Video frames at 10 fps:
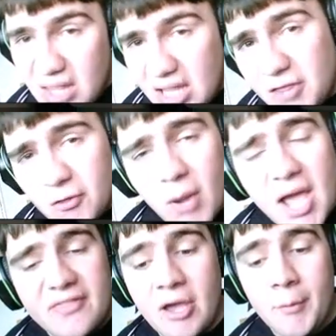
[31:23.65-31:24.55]
either way,
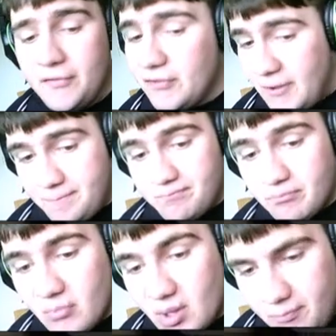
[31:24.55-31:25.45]
that was um,
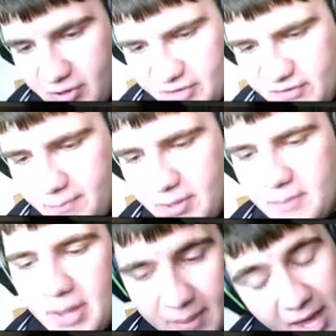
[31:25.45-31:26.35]

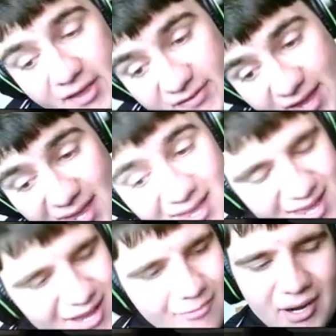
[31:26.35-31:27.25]
precipice,
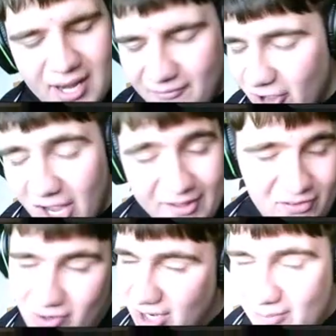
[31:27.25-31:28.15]
whatever. I
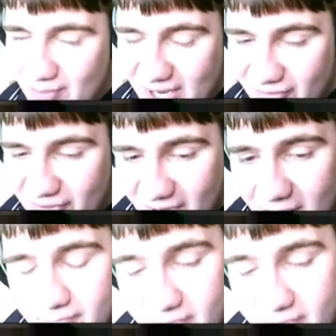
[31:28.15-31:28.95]
still can't pronounce the name.